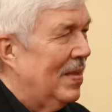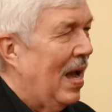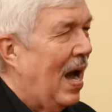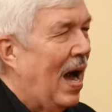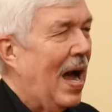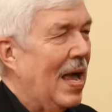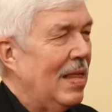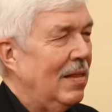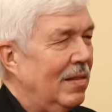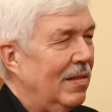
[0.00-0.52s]

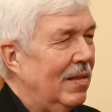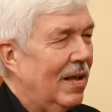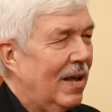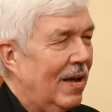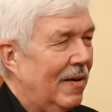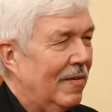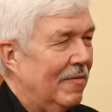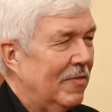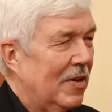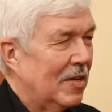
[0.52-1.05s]
I
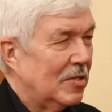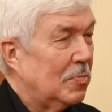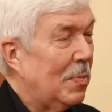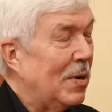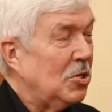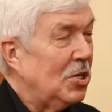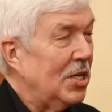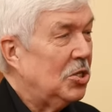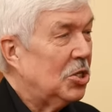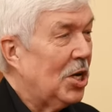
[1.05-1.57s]
love,
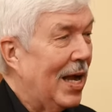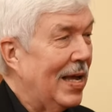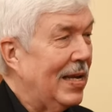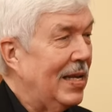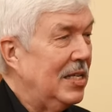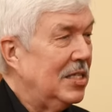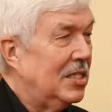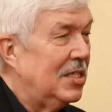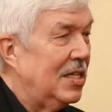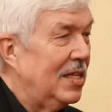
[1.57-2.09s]
especially
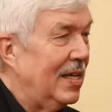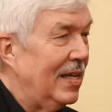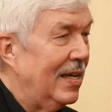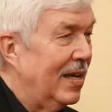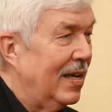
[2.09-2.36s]
Chinese tea.